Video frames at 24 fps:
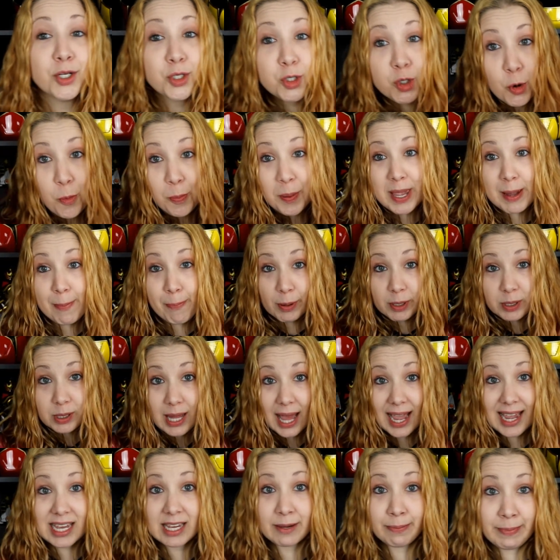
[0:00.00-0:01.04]
to people
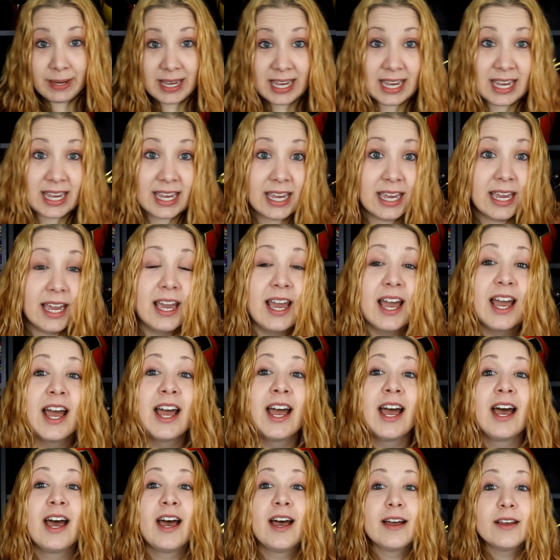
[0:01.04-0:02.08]
like me
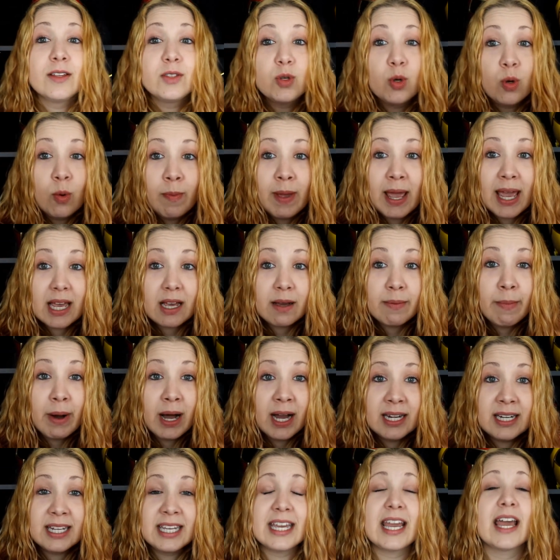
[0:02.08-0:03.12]
to make
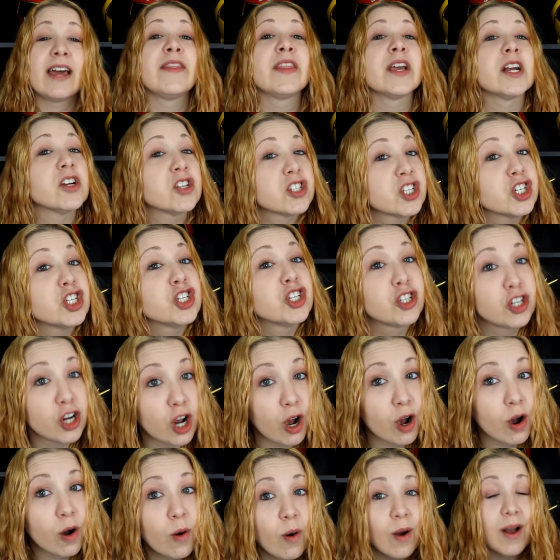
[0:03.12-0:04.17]
money. And there's a
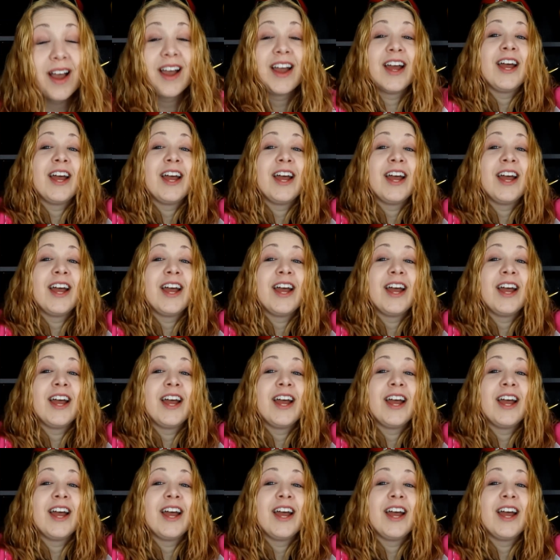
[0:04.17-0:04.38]
show